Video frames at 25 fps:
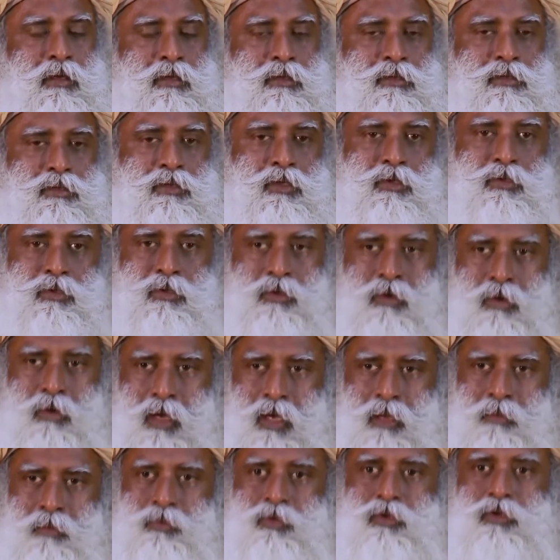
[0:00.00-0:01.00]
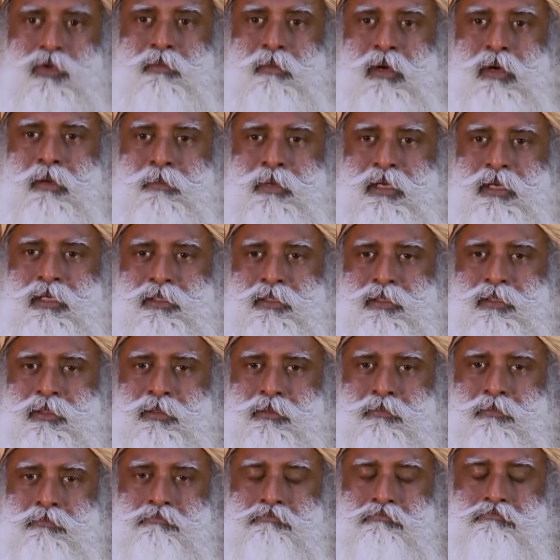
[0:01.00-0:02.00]
So, no, I'm doing my
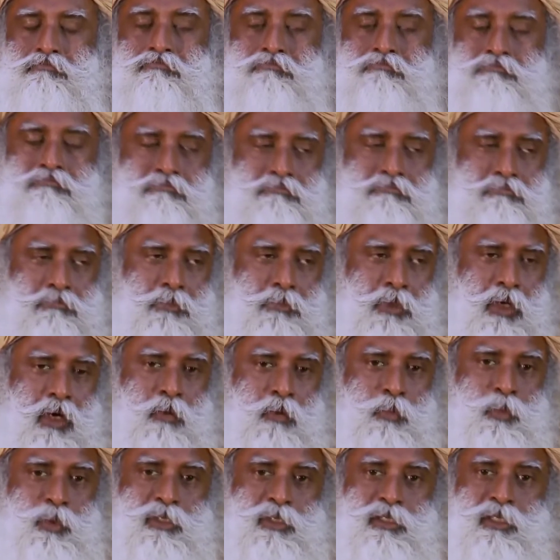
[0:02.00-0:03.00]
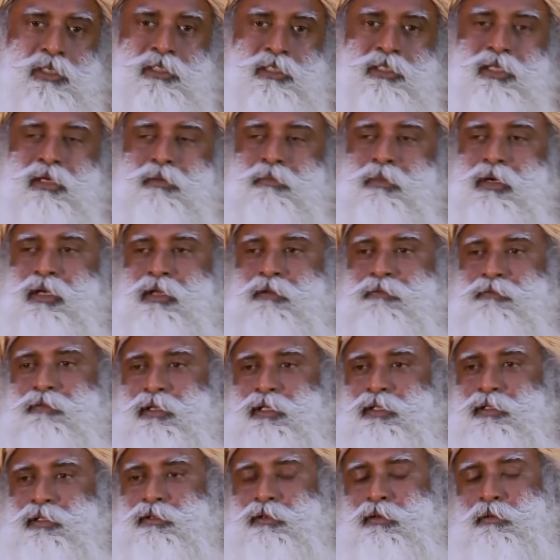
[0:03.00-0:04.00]
best. Obviously, somebody
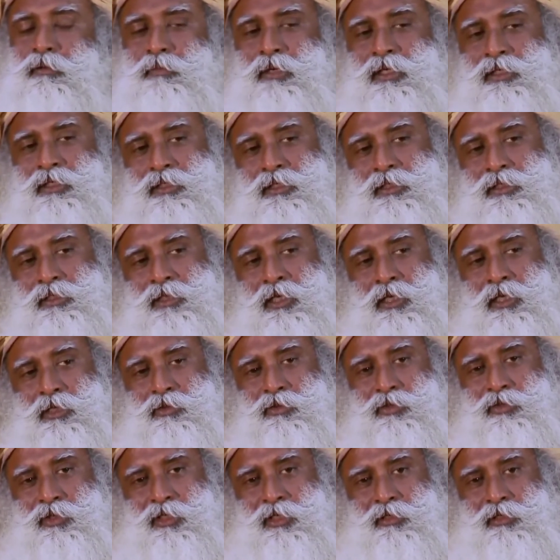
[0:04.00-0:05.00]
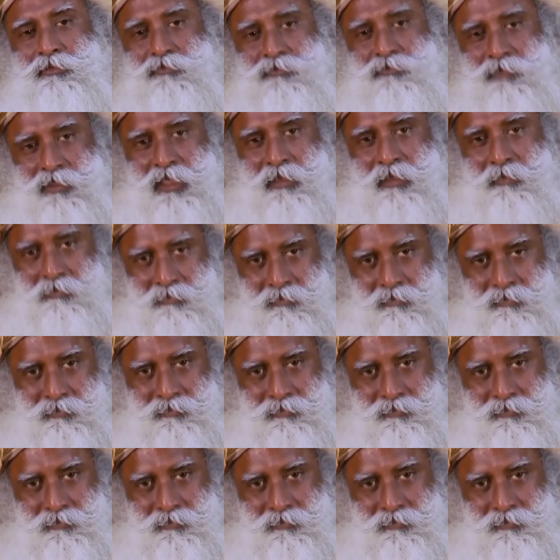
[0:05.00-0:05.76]
feels your best is not good enough for them.